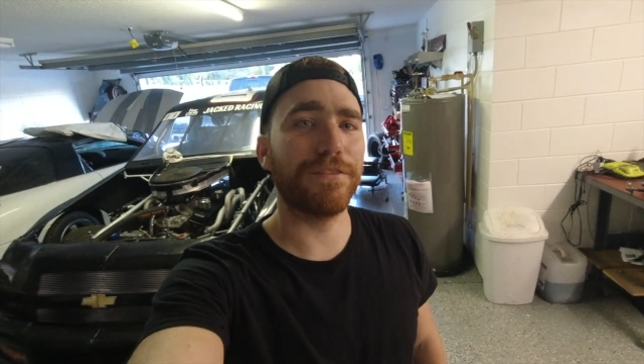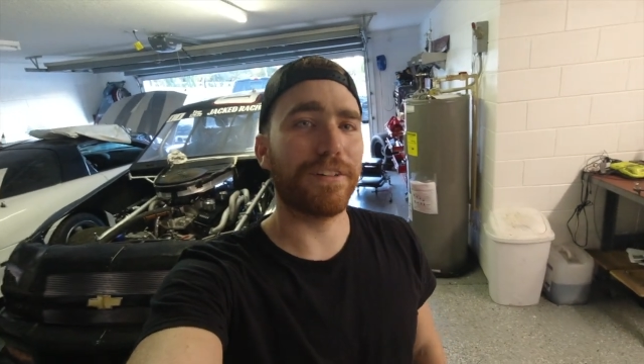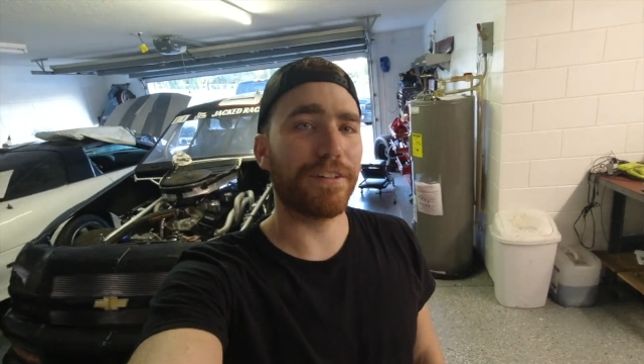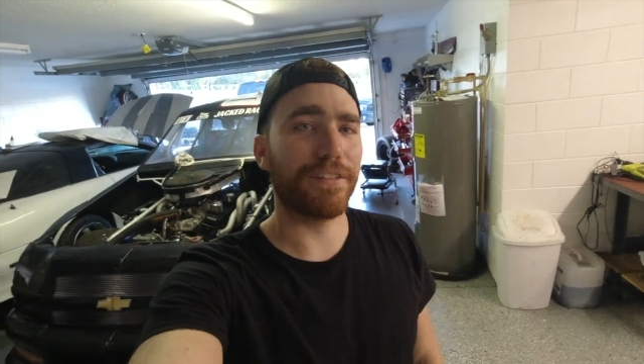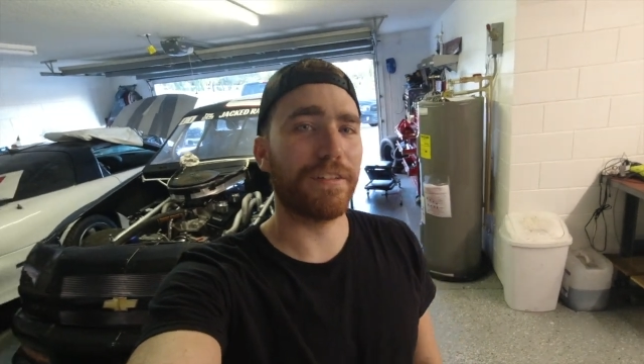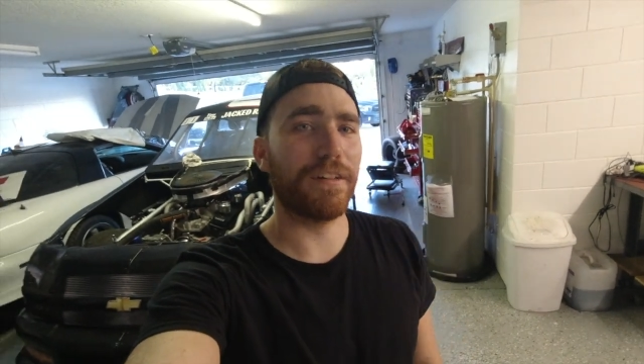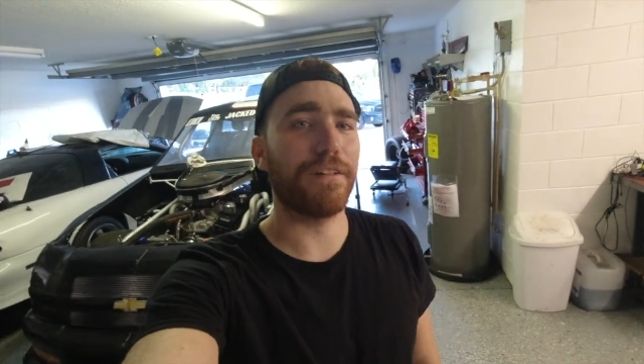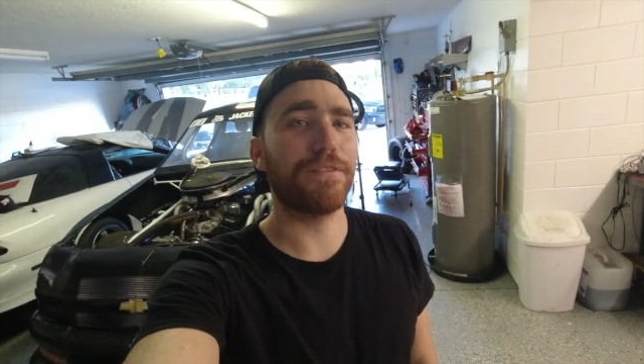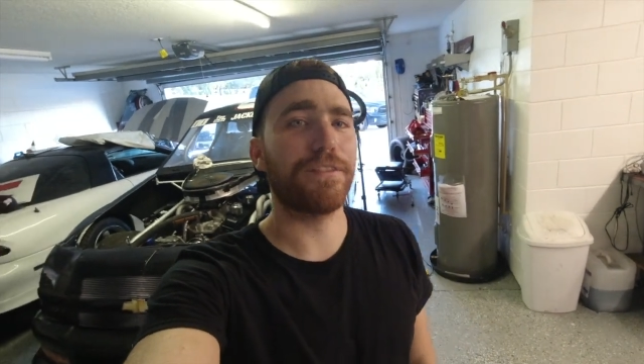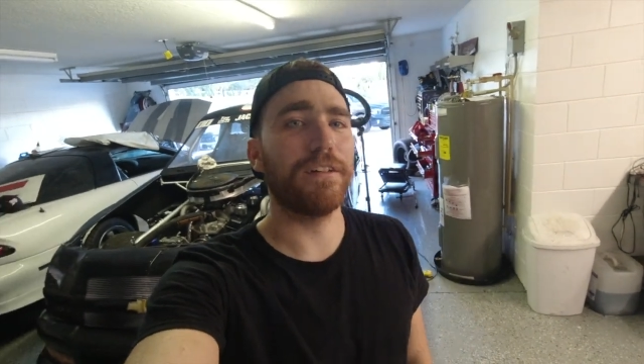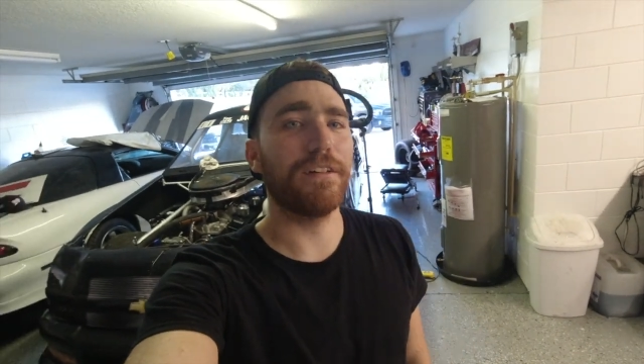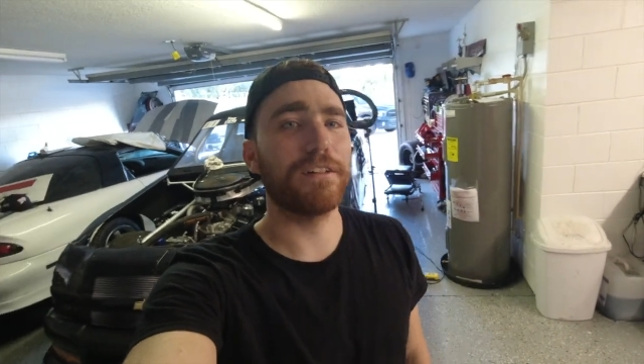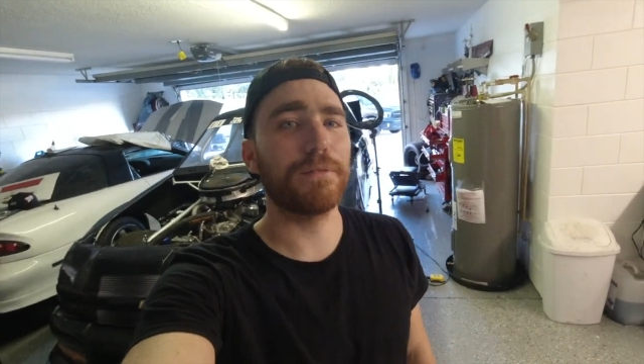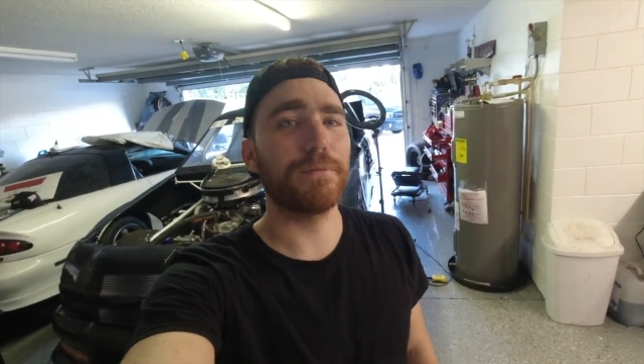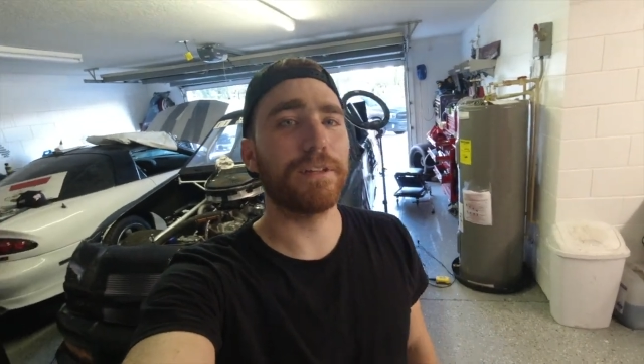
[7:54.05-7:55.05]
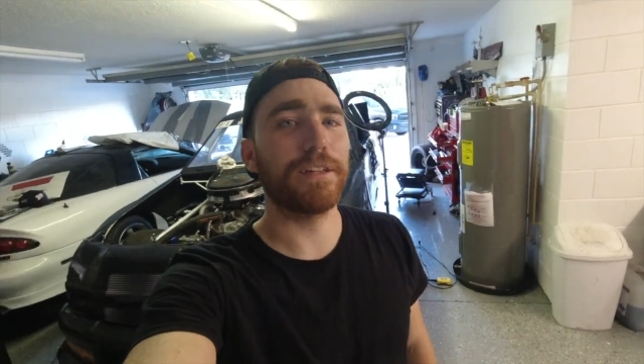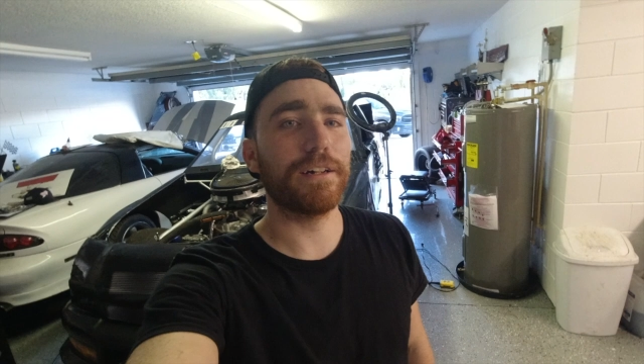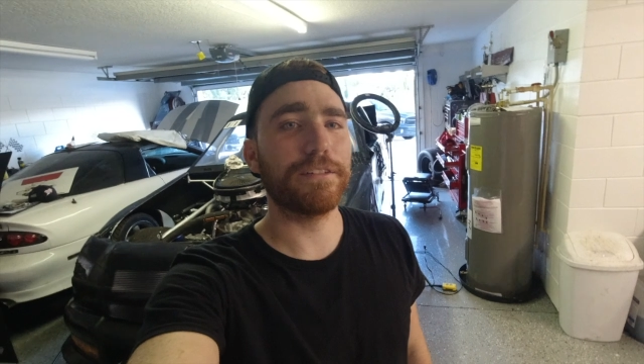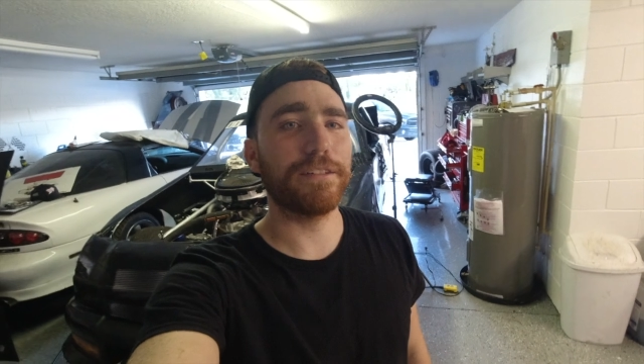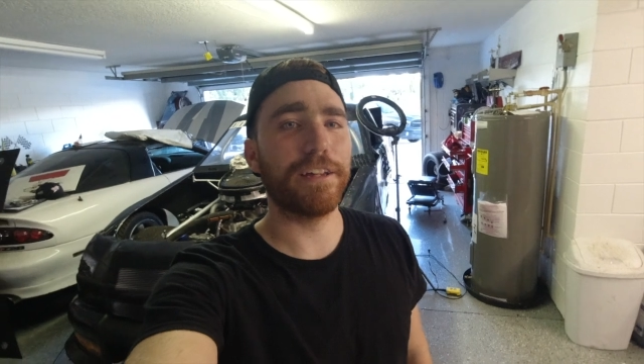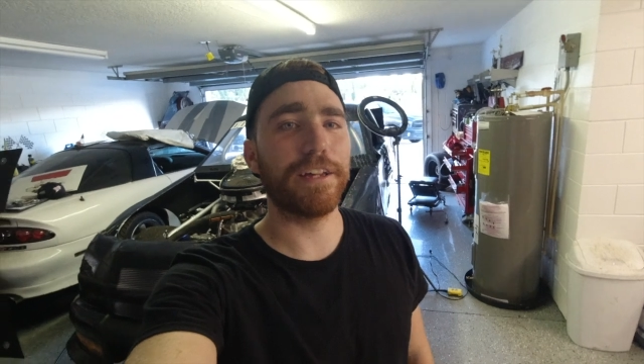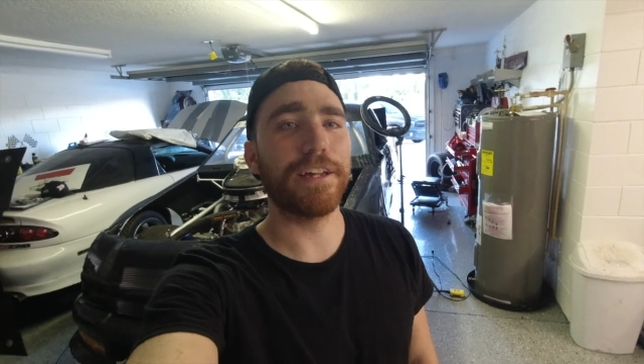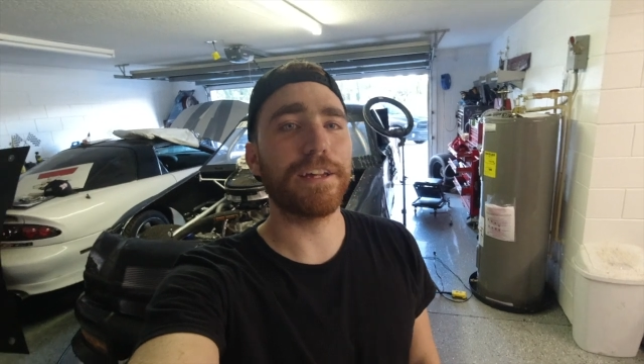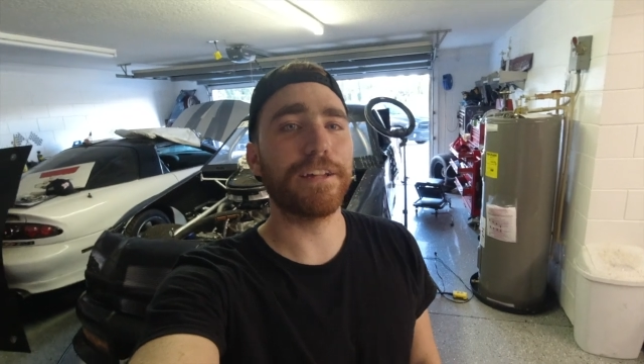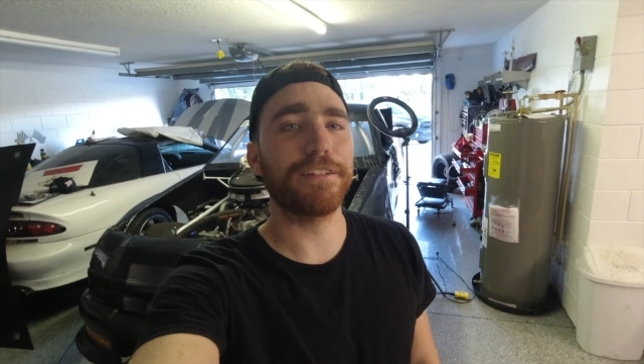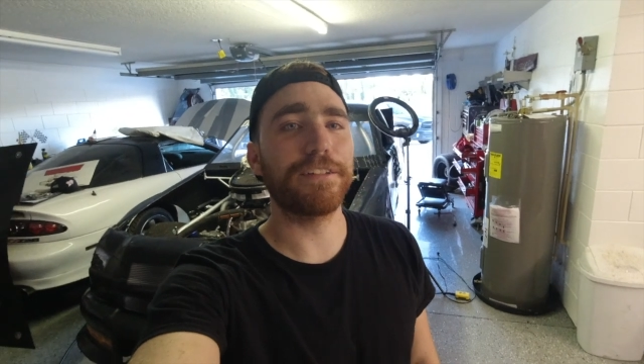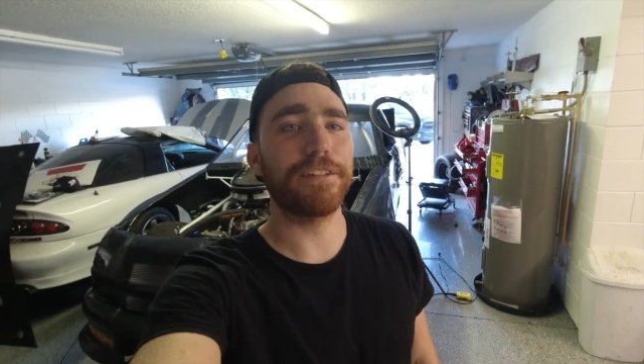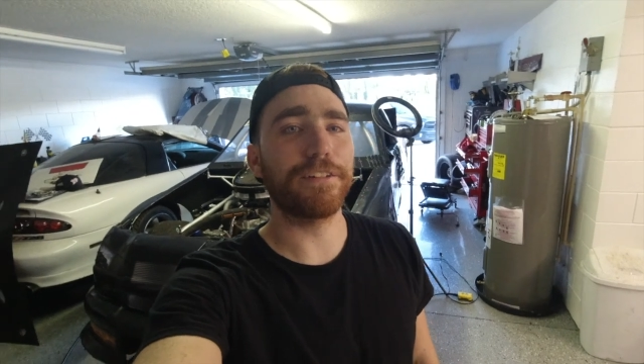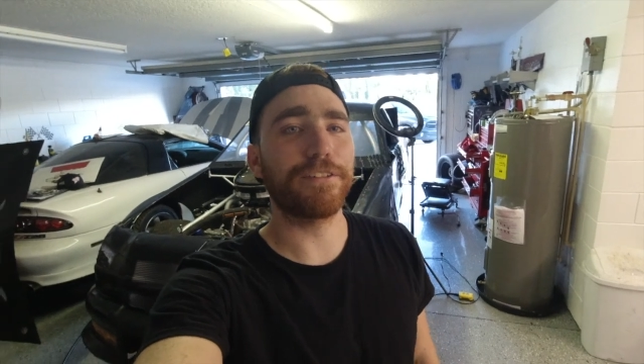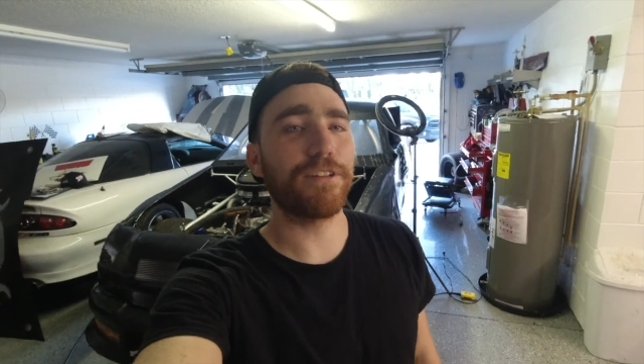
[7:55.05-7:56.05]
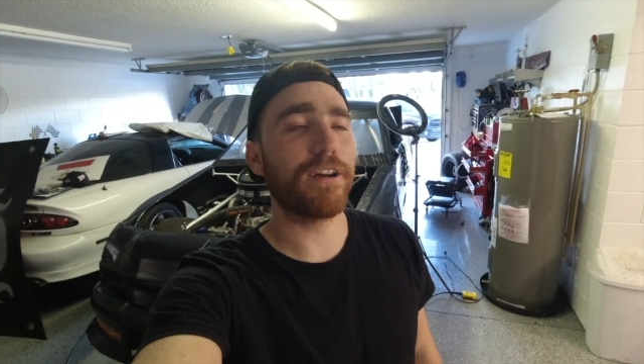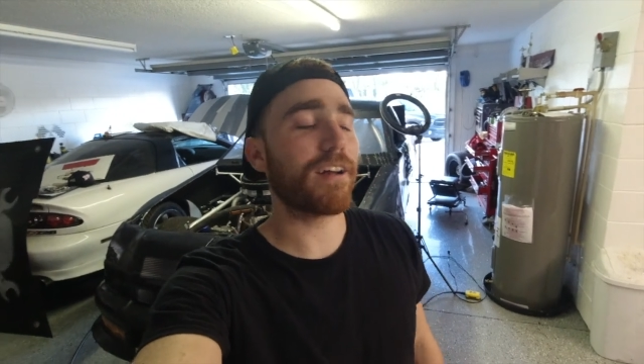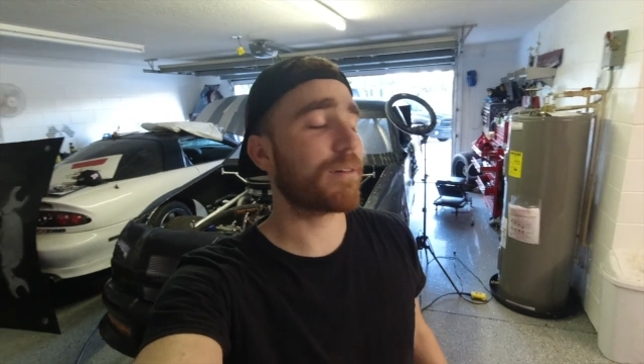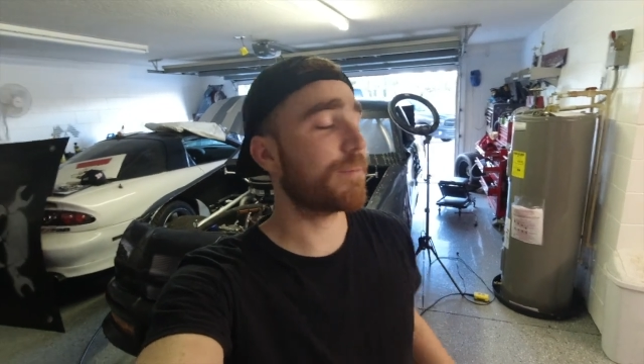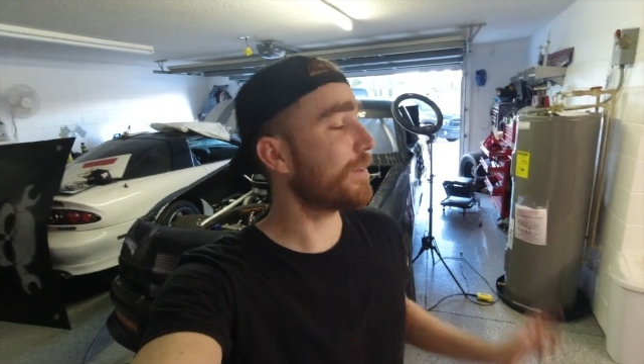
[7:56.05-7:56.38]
ourselves here without taking it to the track,